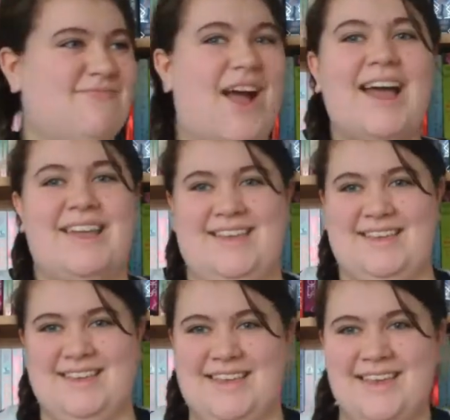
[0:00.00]
Why?
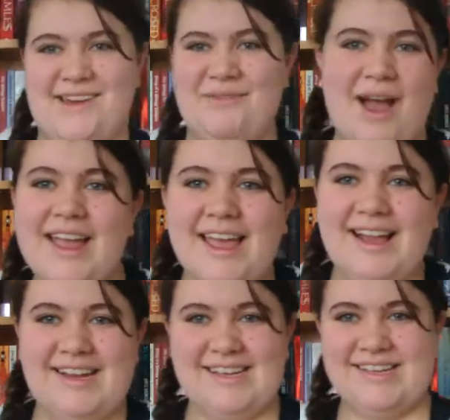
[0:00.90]
Why
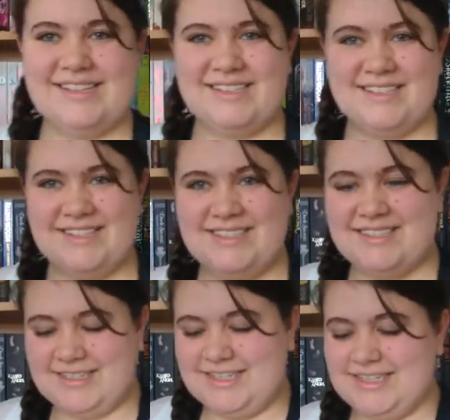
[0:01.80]
Elliot?
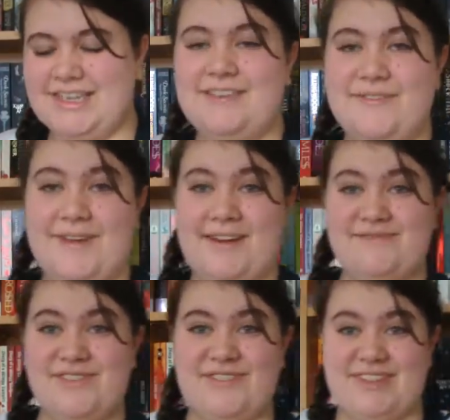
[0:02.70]
Seriously, if you
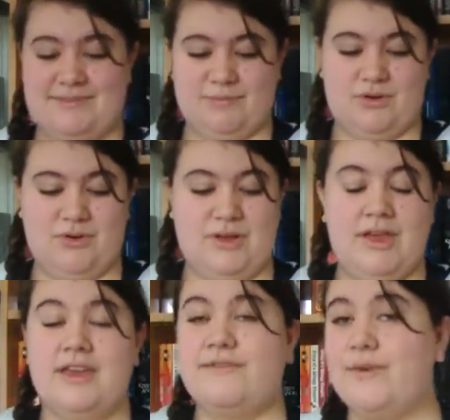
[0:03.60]
have not read this book,
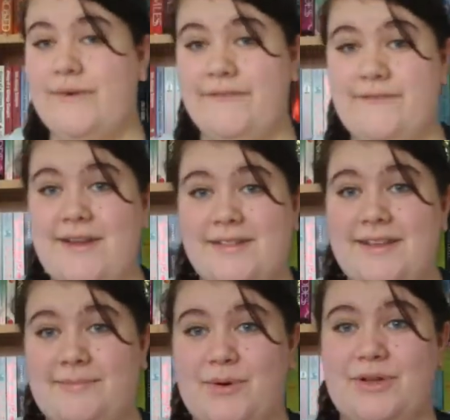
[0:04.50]
if you have read
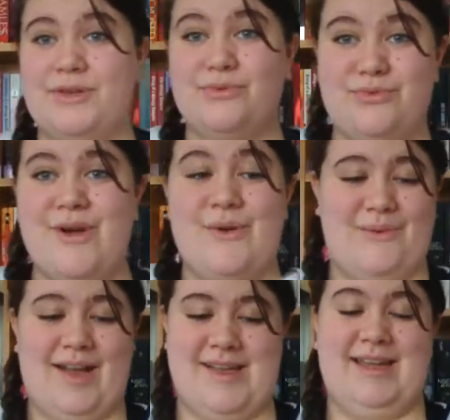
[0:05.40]
this book, you
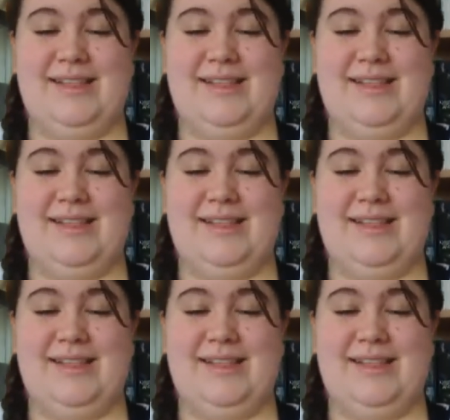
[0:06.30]
know why